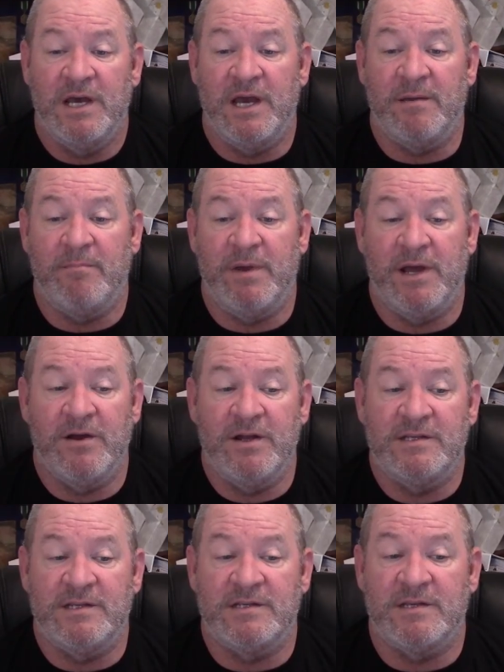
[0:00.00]
and
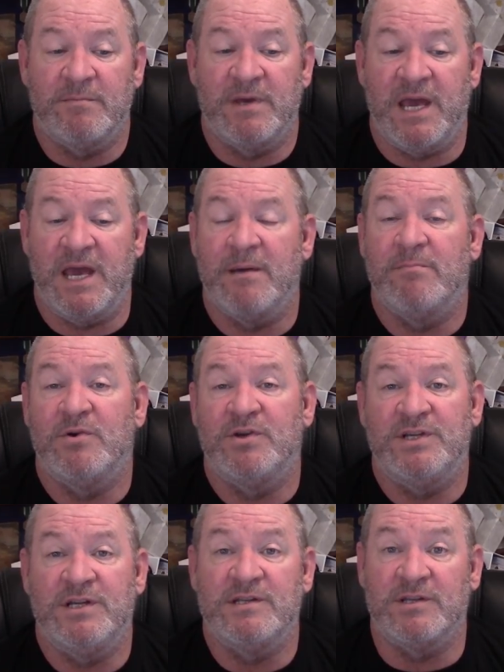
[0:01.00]
bearings, and some cam
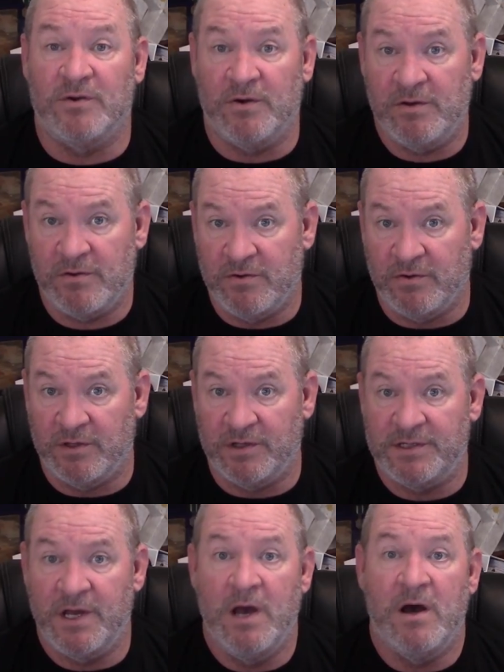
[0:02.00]
bushings and oil coolers